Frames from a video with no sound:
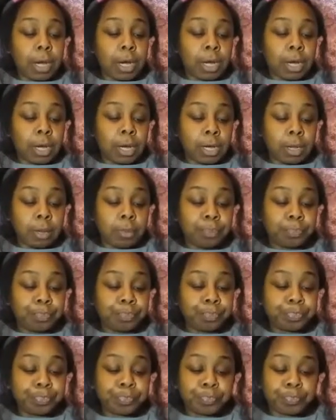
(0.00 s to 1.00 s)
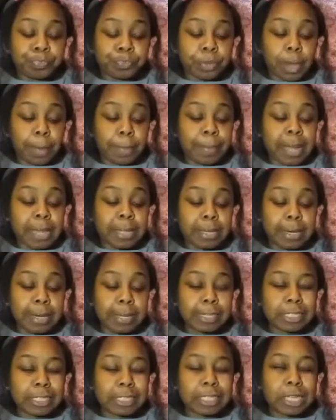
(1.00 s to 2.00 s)

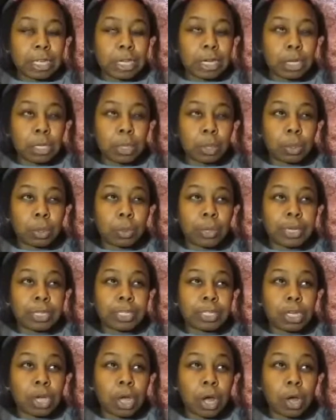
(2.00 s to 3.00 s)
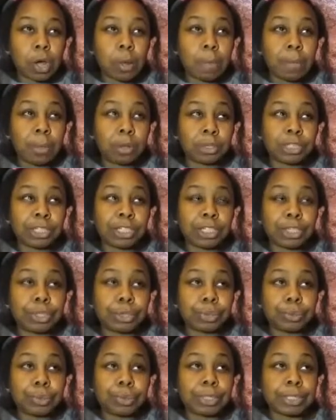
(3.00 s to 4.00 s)
Melanin's, what is it called,
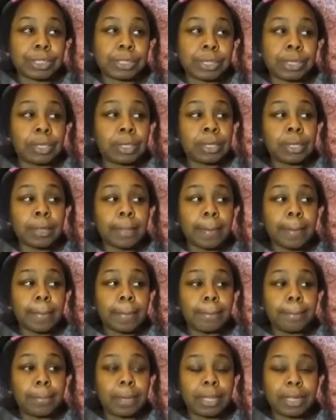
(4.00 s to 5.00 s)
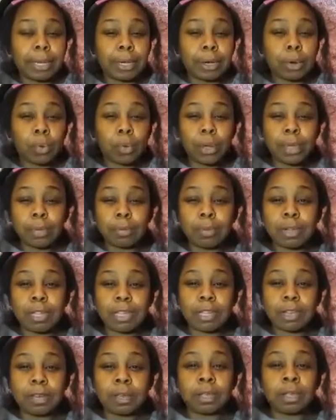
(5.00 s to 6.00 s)
multi-use blend, oil
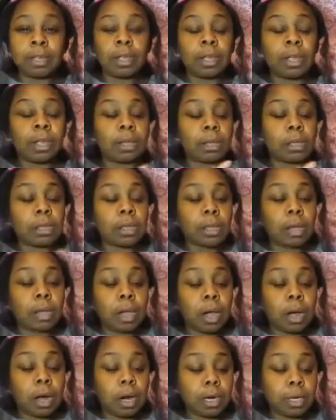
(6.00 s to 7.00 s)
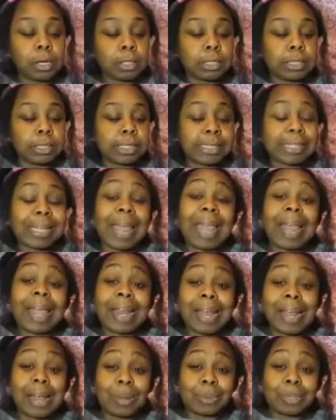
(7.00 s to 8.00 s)
blend. Hers is
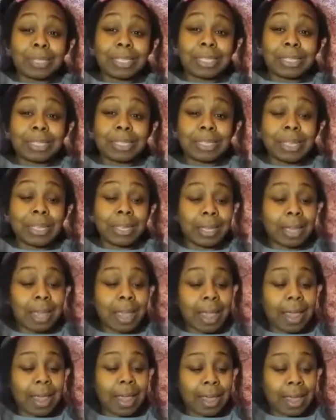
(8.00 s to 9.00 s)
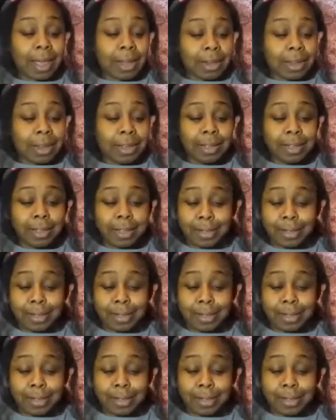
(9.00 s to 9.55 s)
8 ounces, and